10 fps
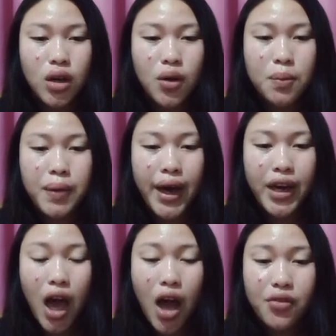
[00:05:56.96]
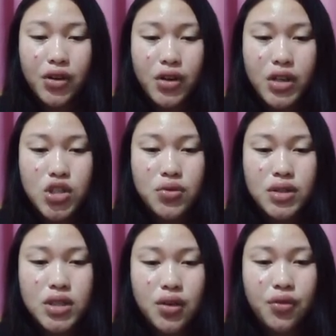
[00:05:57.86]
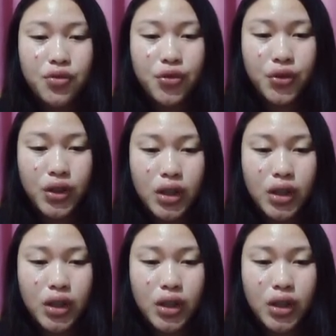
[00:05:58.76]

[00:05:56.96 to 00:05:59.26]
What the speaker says: by average receive 3